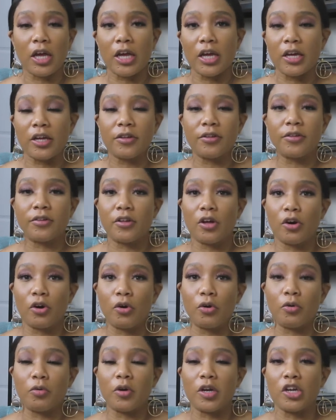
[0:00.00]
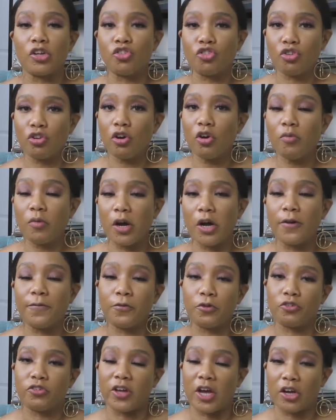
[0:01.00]
And so it took a while
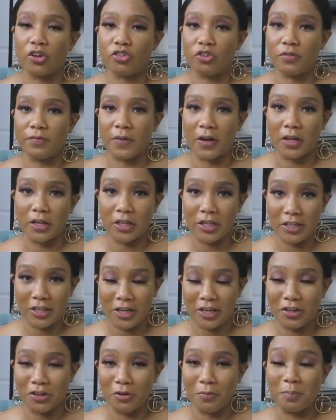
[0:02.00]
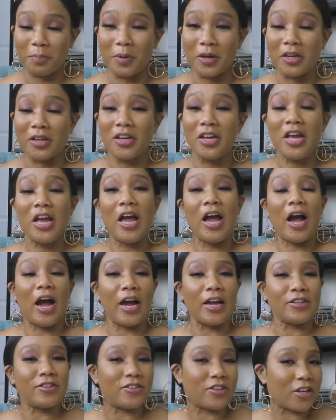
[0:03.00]
for it to actually finally get here, but
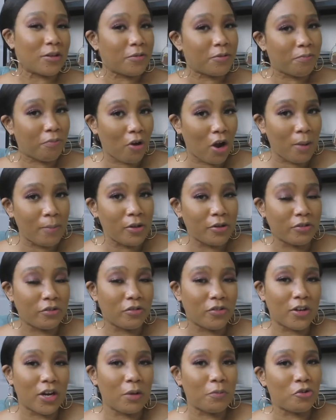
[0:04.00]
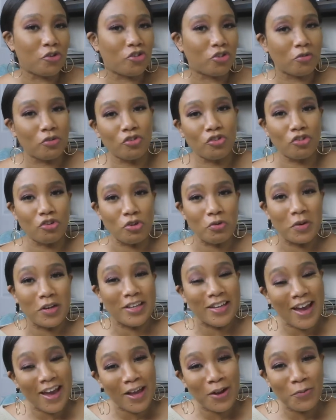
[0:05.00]
I did promise you that I would show it to you
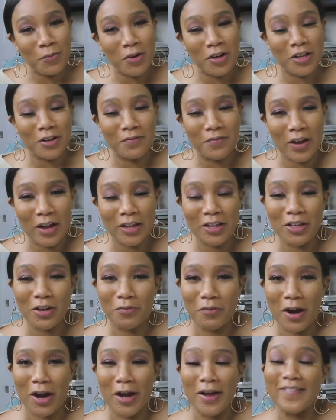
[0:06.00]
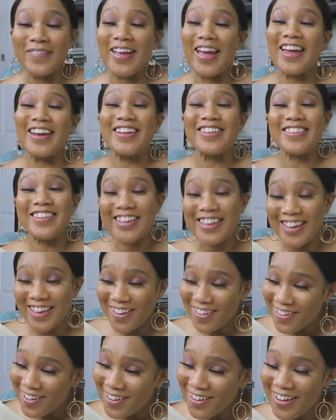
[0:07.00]
again when it finally arrived, and it's
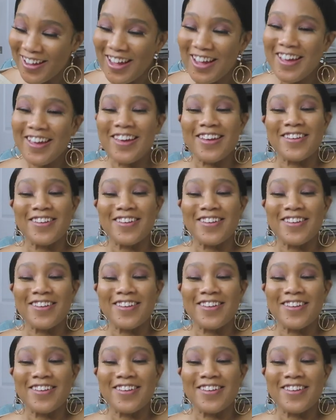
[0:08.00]
here.